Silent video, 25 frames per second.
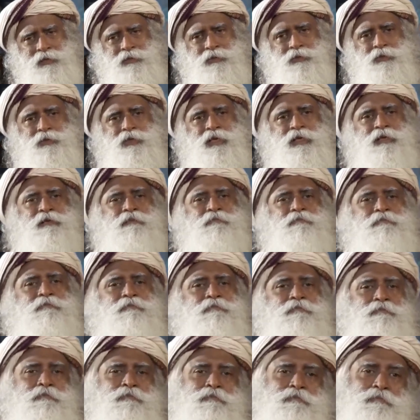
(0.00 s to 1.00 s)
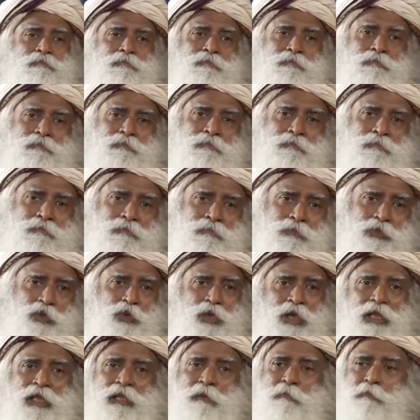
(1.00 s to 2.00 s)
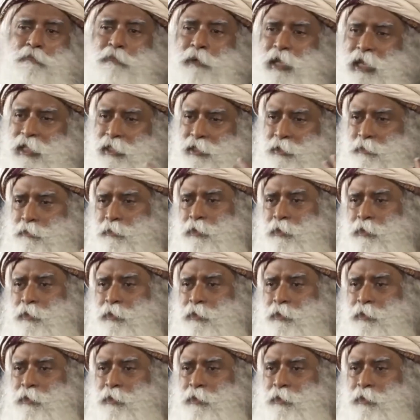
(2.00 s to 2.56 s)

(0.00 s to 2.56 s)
you can impress